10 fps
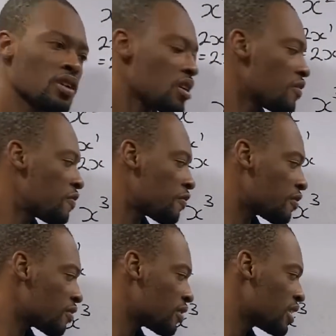If
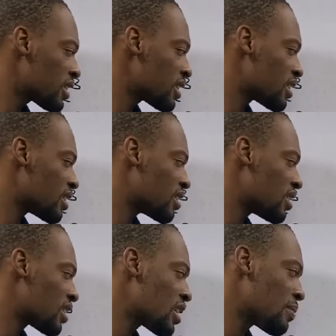this is
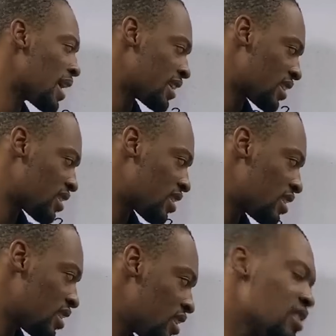the same as
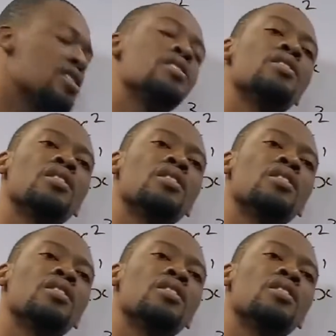this,